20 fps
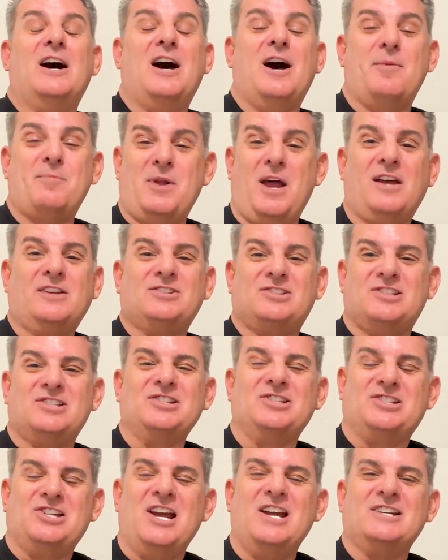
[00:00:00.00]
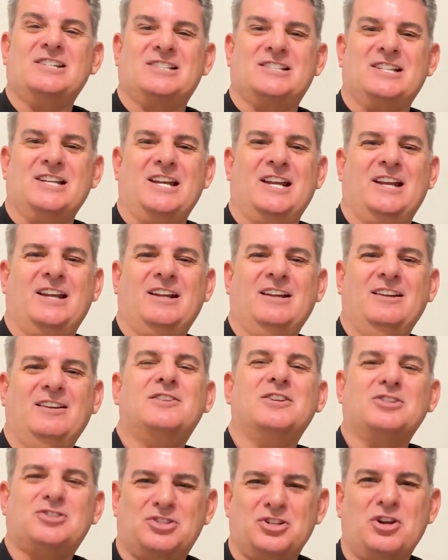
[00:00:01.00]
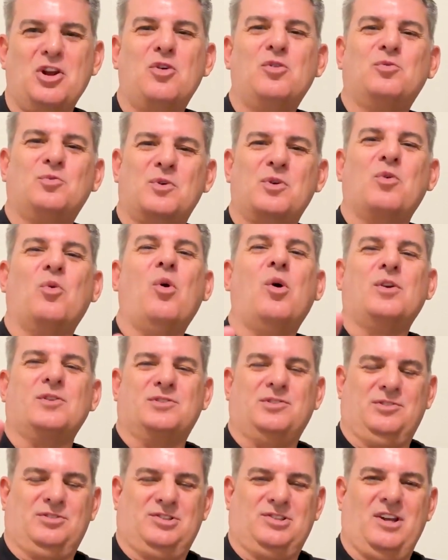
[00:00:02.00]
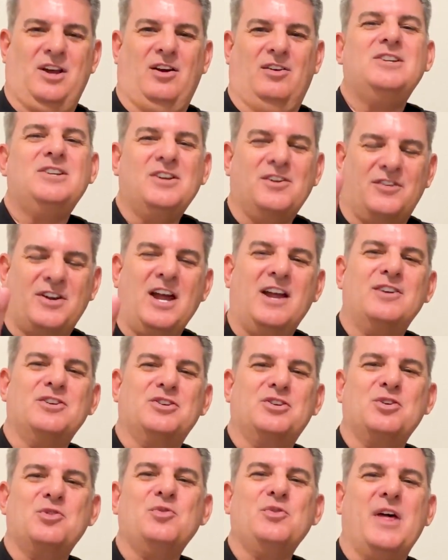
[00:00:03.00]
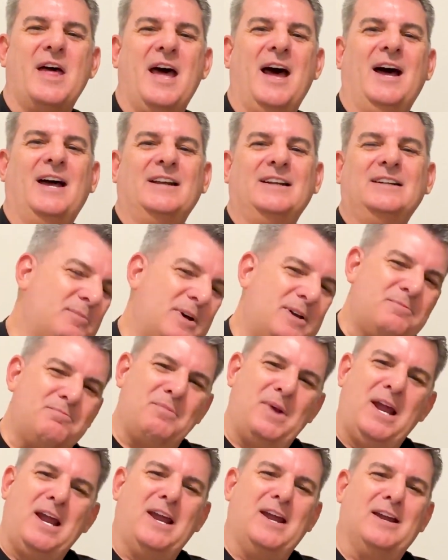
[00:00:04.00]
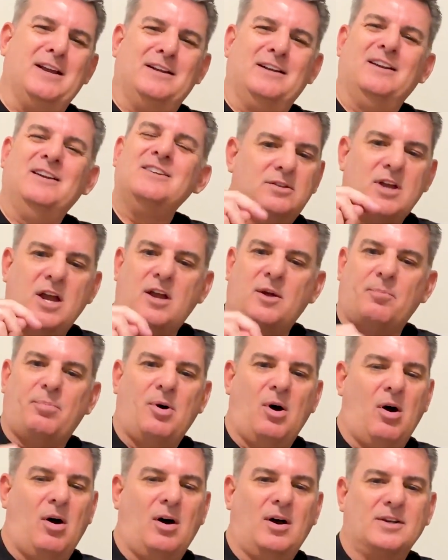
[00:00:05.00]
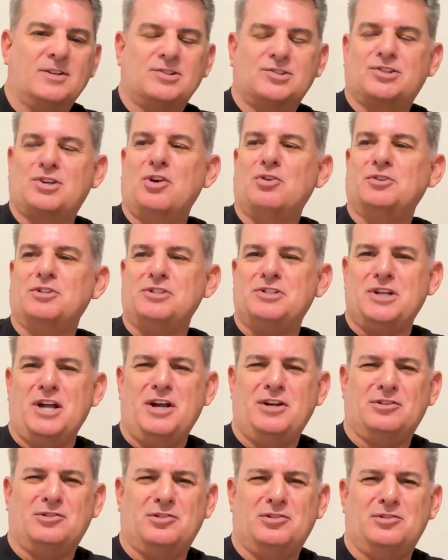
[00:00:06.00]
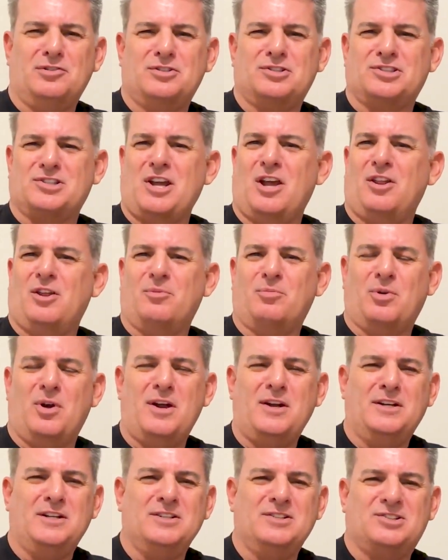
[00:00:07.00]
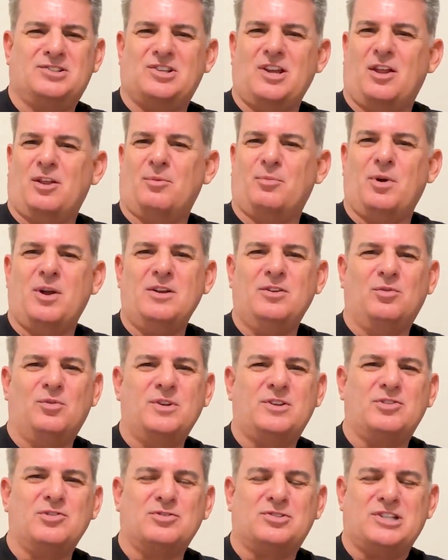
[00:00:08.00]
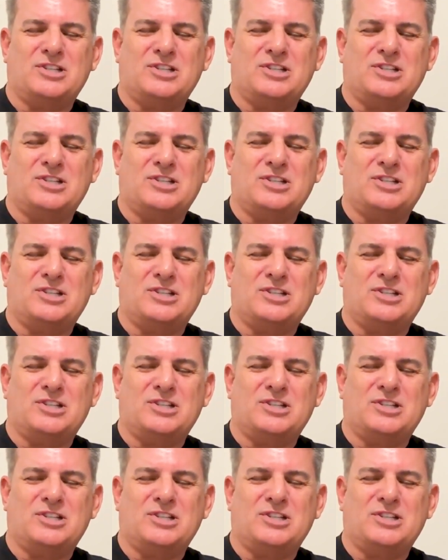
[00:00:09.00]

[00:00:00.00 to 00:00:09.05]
I'm not suggesting that you don't reward yourself. You've got to do that. But man, take a pause, go to dinner, celebrate it with your